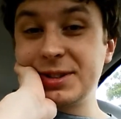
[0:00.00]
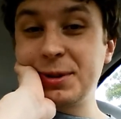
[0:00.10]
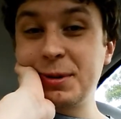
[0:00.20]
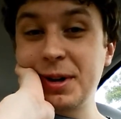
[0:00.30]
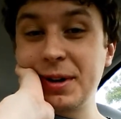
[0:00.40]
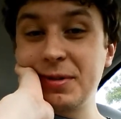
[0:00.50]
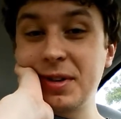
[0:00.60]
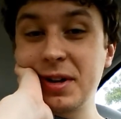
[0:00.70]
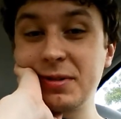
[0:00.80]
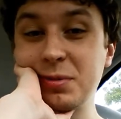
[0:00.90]
So I have
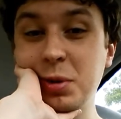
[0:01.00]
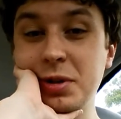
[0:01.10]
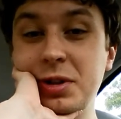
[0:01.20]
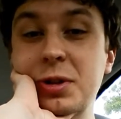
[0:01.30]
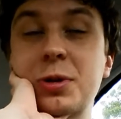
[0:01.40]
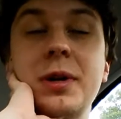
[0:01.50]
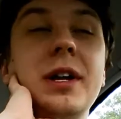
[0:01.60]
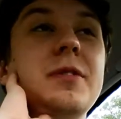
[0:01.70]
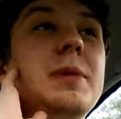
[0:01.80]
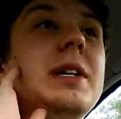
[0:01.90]
a lot of work to do
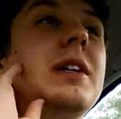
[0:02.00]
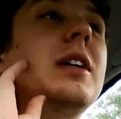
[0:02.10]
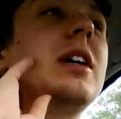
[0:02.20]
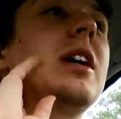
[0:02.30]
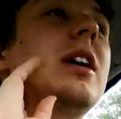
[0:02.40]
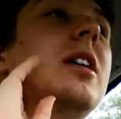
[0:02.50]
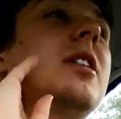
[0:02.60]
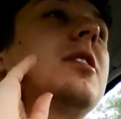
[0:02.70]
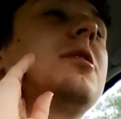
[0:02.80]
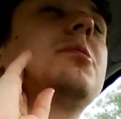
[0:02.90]
ahead of me,
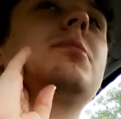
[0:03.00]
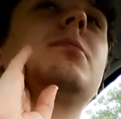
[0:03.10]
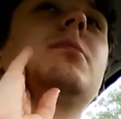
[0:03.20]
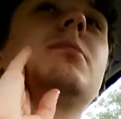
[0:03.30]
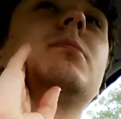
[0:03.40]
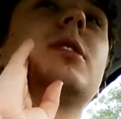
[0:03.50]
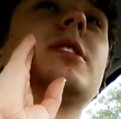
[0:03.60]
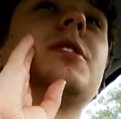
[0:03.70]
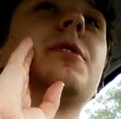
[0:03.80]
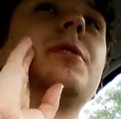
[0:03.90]

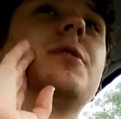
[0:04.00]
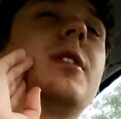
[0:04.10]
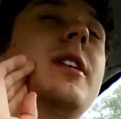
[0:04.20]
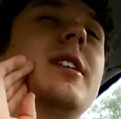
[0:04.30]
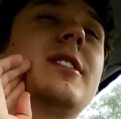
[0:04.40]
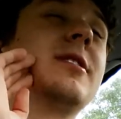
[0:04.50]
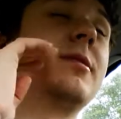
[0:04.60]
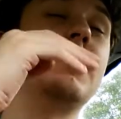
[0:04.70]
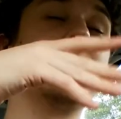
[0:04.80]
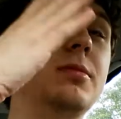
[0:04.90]
because there's like
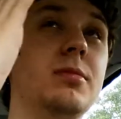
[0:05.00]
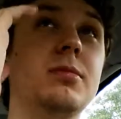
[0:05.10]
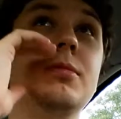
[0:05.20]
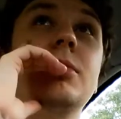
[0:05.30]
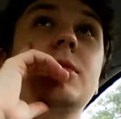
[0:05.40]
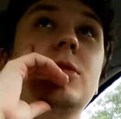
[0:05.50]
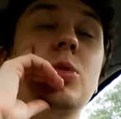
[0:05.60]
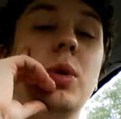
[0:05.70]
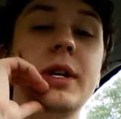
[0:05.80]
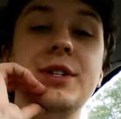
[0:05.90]

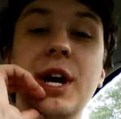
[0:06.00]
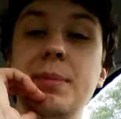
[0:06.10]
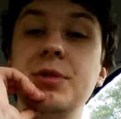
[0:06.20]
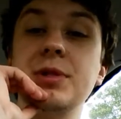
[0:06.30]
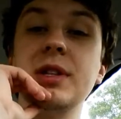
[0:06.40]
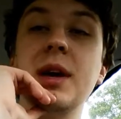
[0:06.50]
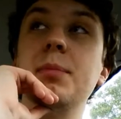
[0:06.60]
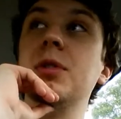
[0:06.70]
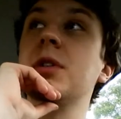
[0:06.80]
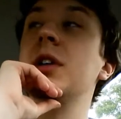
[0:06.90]
20 chapters in
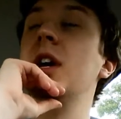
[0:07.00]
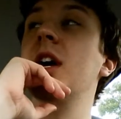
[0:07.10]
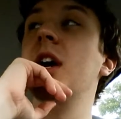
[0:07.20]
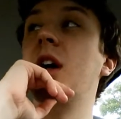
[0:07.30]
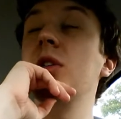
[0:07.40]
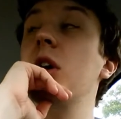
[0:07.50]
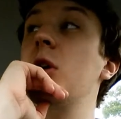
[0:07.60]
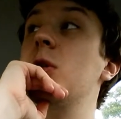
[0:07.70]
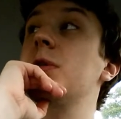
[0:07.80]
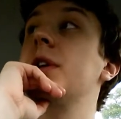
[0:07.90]
that book
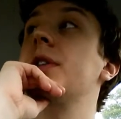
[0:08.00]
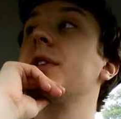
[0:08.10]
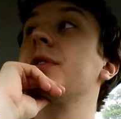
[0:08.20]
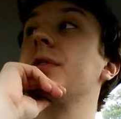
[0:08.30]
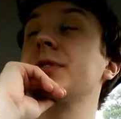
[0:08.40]
alone, and then